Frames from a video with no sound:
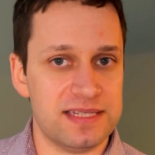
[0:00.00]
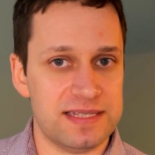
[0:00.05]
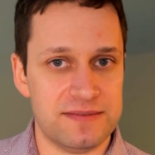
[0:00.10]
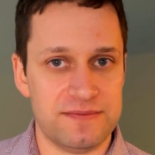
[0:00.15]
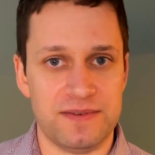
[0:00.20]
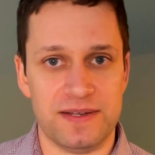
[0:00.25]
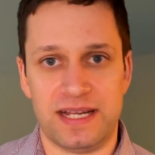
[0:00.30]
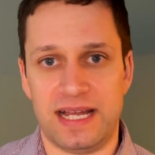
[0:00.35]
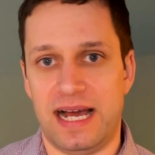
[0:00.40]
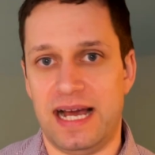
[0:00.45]
of
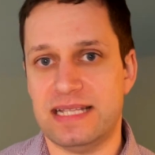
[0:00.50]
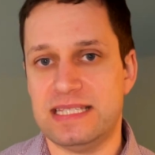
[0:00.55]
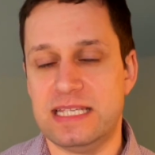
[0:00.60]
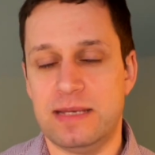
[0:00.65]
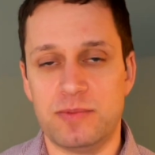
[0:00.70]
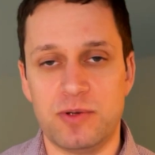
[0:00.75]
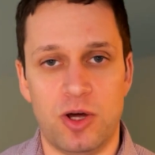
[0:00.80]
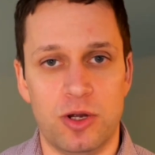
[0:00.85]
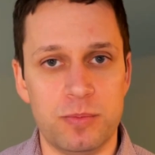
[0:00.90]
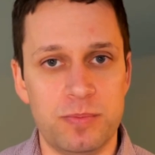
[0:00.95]
a
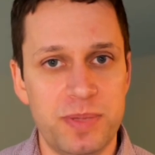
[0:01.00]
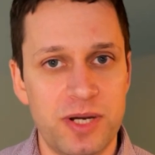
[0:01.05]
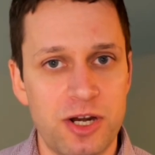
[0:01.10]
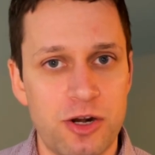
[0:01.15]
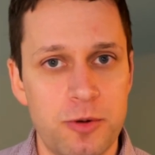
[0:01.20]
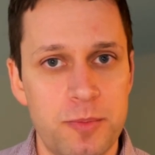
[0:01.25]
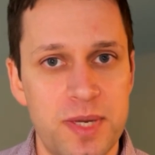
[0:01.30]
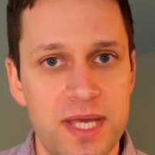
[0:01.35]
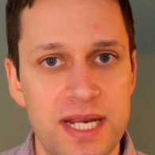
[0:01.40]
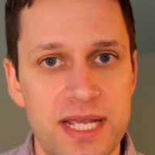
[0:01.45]
concept called
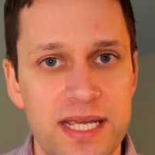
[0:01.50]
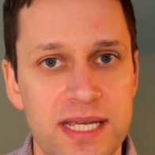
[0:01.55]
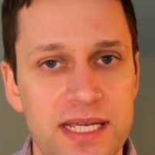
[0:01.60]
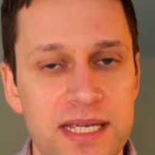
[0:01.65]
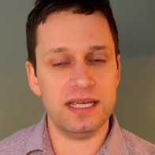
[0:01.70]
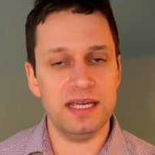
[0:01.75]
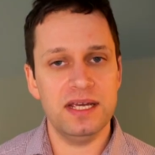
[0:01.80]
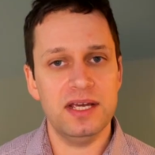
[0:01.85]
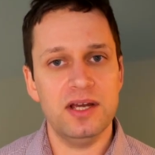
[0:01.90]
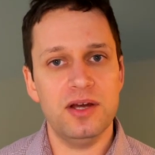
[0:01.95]
pyramiding,
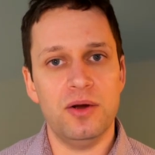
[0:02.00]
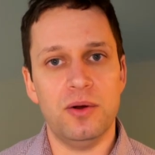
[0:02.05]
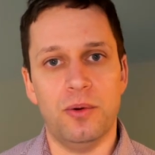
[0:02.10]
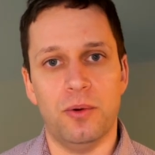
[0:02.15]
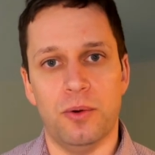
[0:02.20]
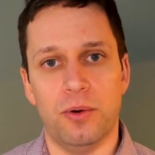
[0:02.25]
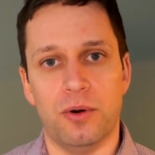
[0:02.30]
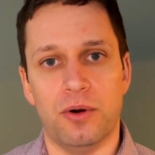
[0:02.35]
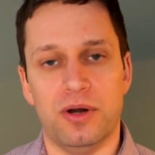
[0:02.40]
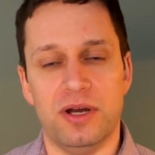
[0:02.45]

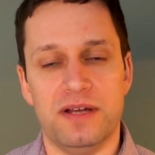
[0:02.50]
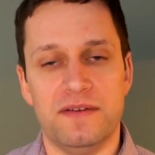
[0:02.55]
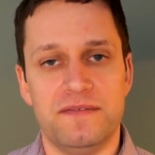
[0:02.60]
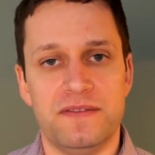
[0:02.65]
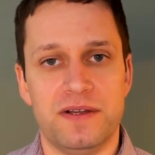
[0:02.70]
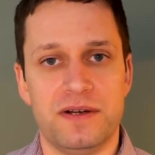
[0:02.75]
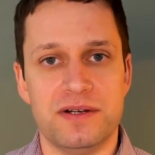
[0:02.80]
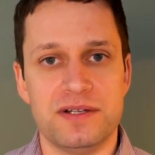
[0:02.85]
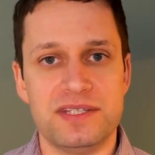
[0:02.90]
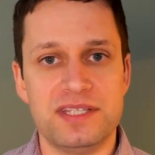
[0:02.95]
or if
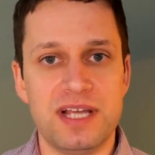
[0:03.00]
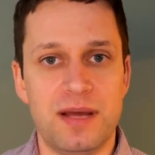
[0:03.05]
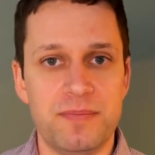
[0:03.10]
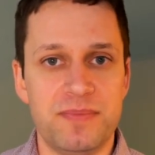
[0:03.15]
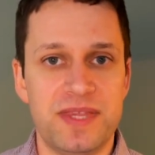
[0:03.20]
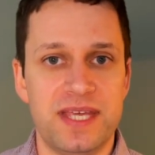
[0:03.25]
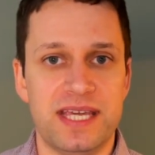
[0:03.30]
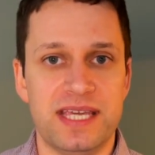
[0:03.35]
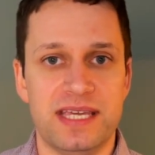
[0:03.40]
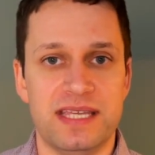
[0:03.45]
there's
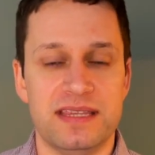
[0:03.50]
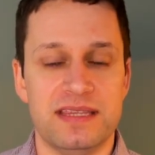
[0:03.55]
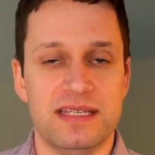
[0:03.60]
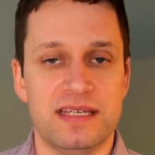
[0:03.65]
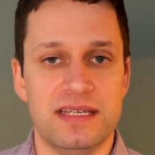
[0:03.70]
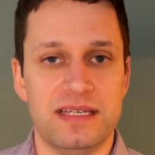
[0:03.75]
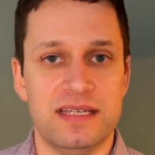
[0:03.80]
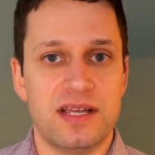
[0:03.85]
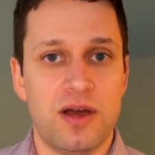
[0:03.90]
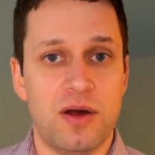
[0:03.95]
something in
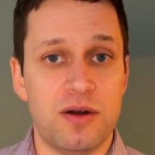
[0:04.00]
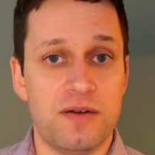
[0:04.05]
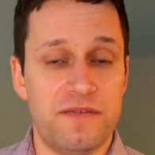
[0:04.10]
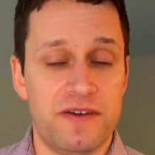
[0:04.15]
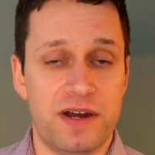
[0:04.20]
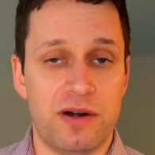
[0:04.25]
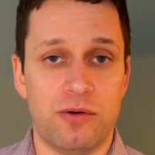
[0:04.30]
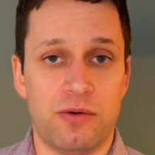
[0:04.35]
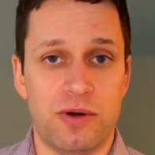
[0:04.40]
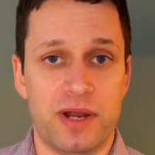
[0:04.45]
the Code of
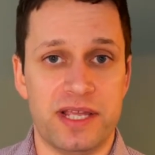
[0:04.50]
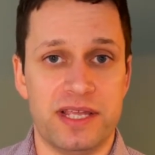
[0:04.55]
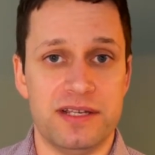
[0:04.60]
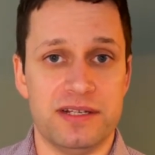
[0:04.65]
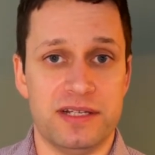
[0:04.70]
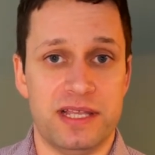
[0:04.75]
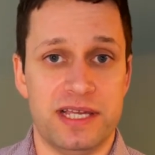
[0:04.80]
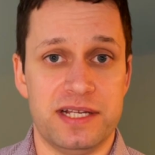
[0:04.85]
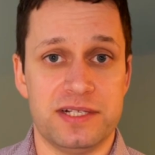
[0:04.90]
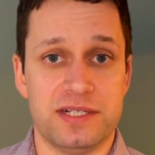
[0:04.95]
Federal
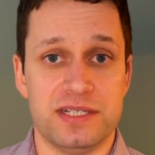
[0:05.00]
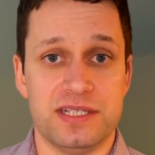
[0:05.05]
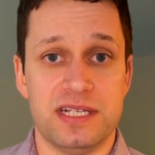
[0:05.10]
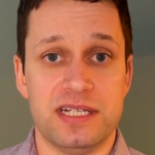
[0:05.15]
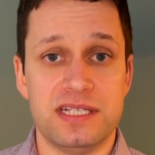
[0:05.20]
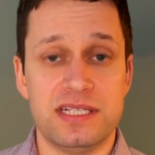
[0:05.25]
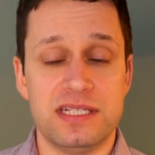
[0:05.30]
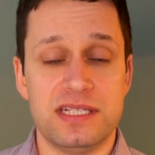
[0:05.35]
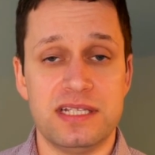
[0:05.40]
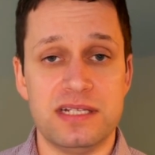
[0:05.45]
Regulations
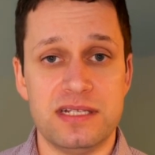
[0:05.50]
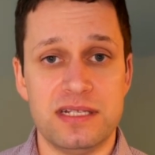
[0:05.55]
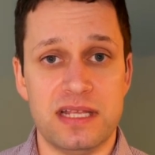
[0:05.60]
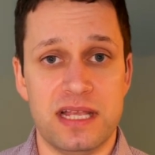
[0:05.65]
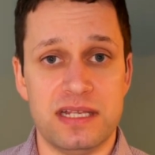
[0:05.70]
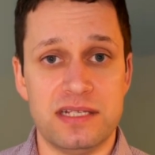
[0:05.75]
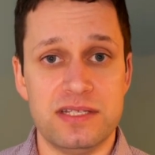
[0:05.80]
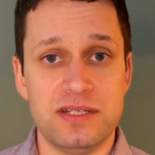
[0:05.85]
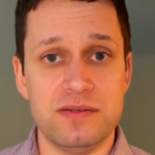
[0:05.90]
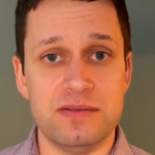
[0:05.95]

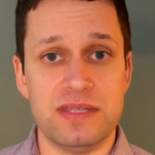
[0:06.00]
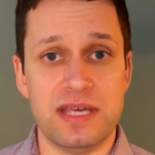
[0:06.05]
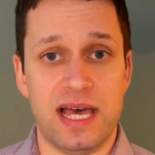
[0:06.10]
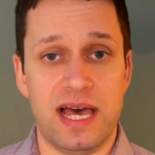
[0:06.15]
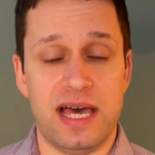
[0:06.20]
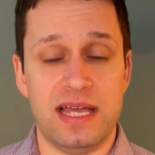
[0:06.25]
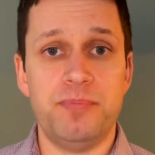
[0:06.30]
that do that.